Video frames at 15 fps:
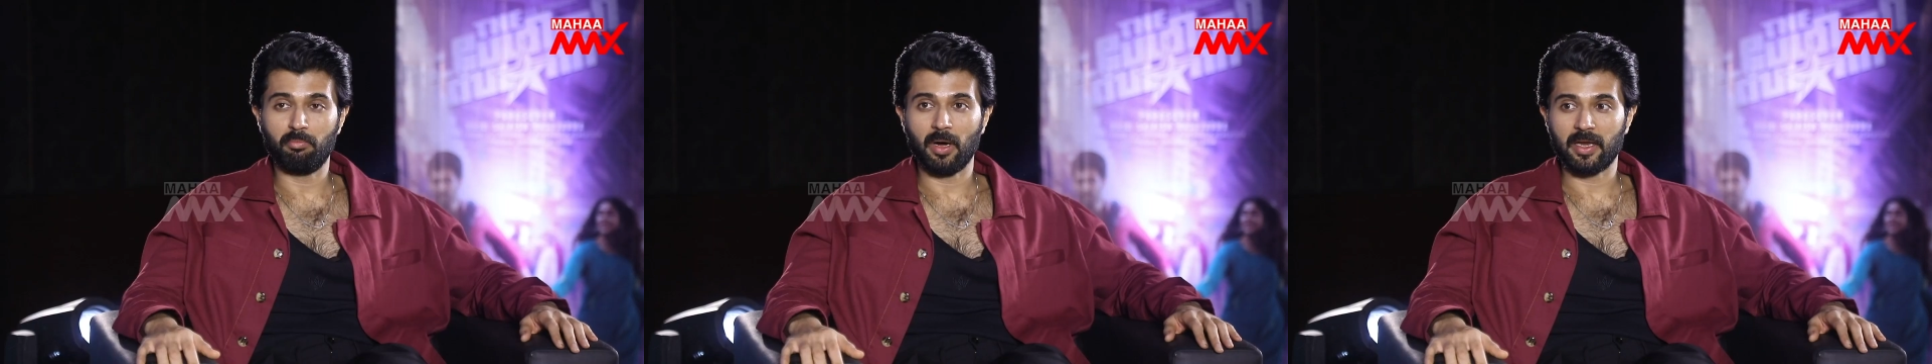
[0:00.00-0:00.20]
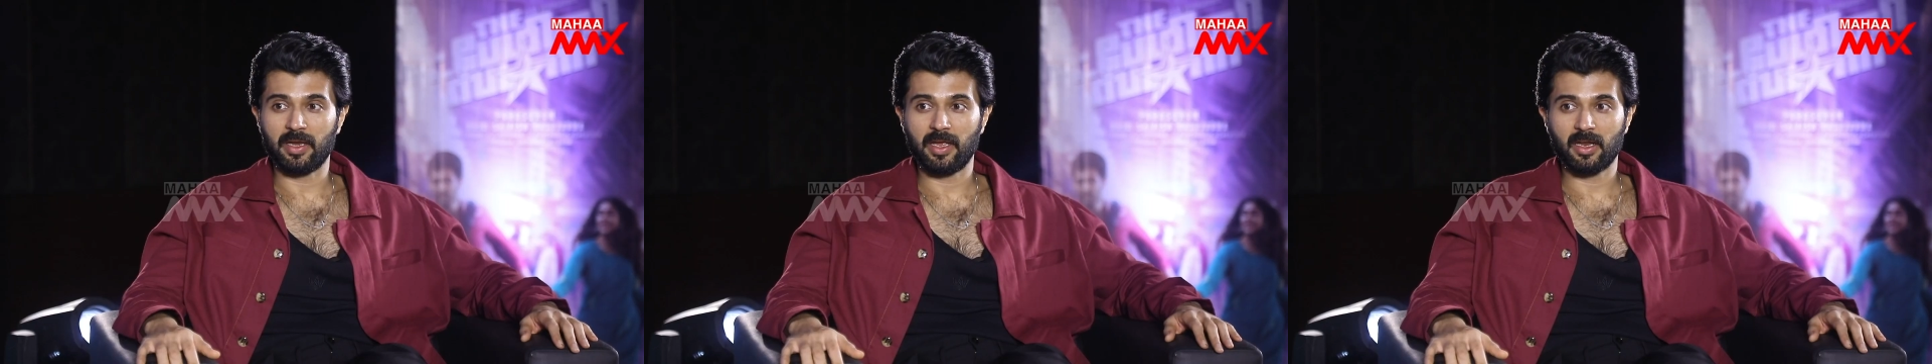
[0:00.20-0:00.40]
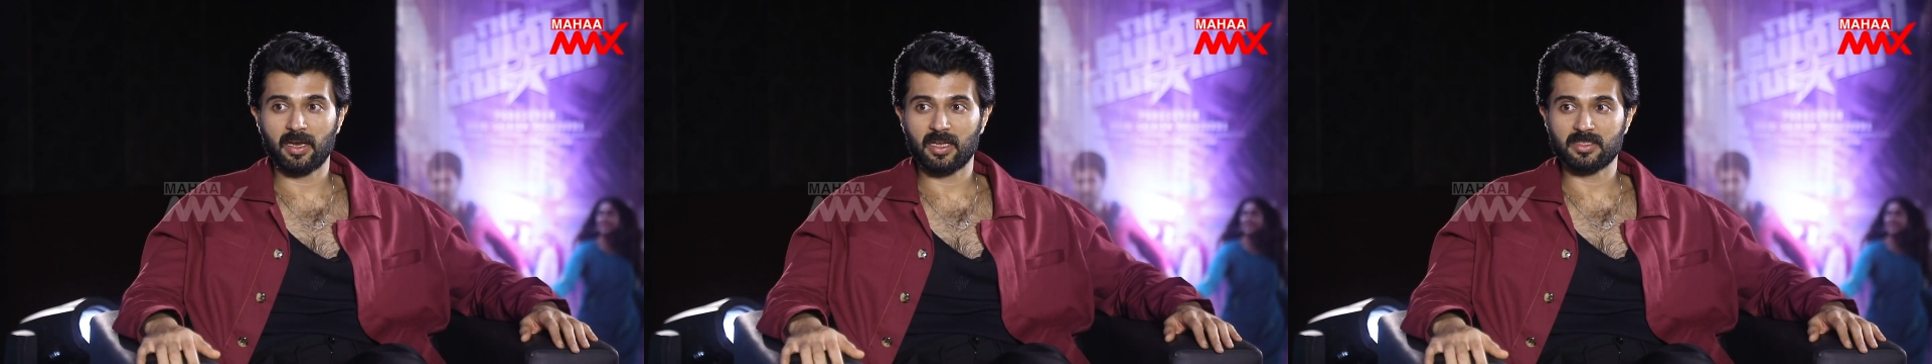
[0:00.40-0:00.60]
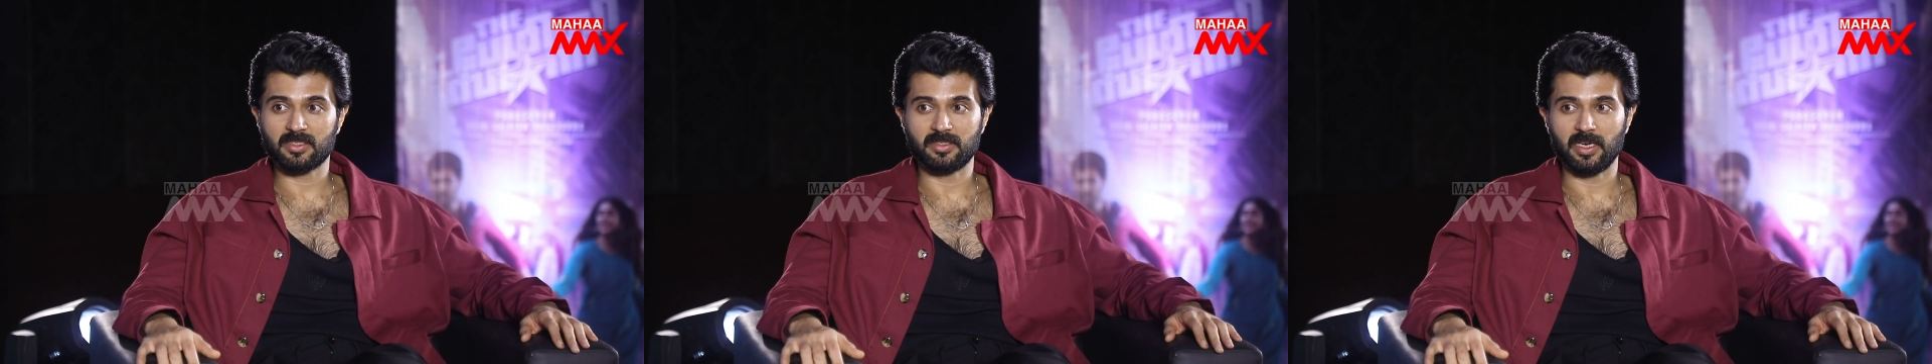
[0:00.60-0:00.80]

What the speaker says: Banyana is